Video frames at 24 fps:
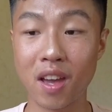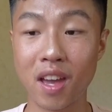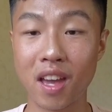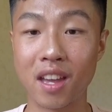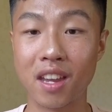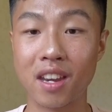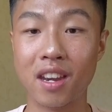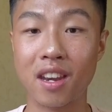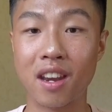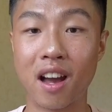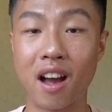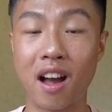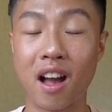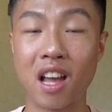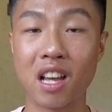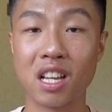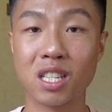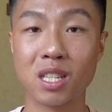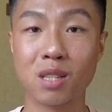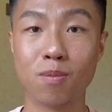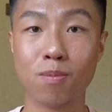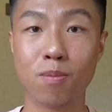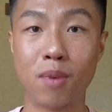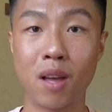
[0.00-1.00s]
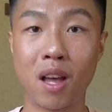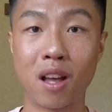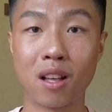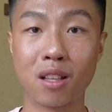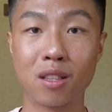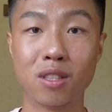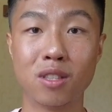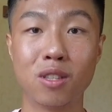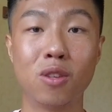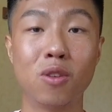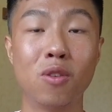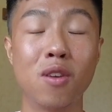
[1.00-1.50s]
and I
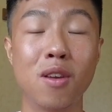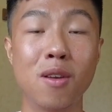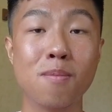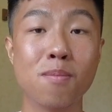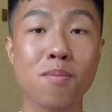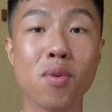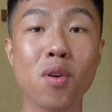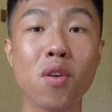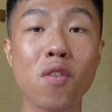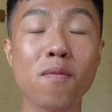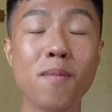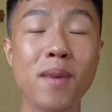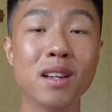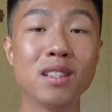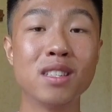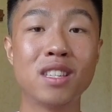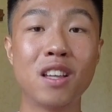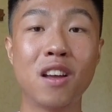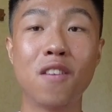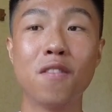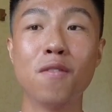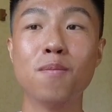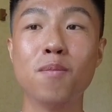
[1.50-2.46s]
expect to improve myself